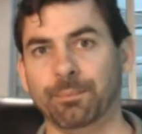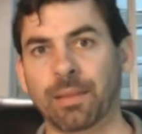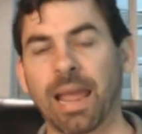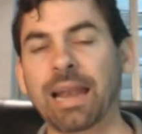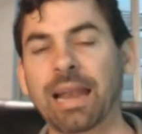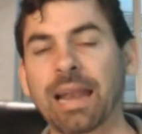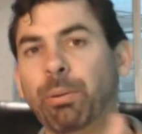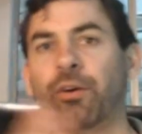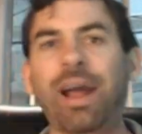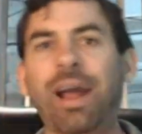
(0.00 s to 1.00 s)
And it
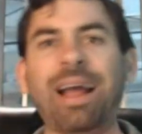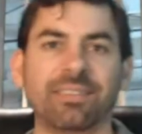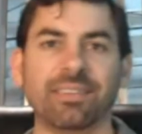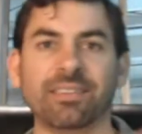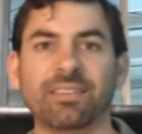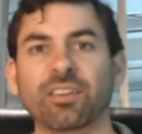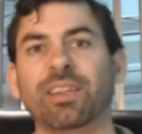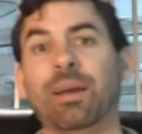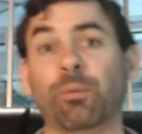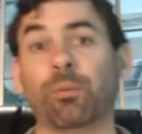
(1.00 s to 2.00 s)
progresses, and so they
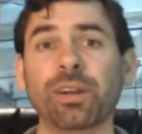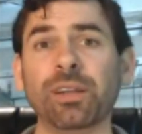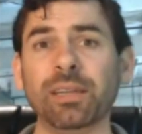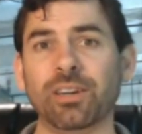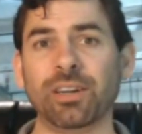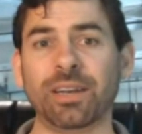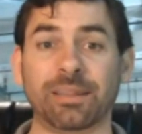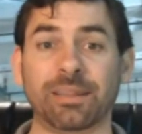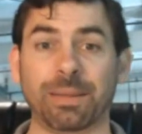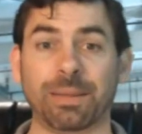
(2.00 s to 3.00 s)
get really good at the
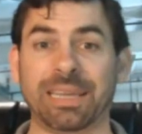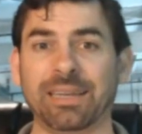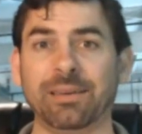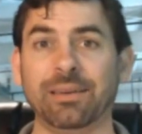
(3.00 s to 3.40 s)
beginning,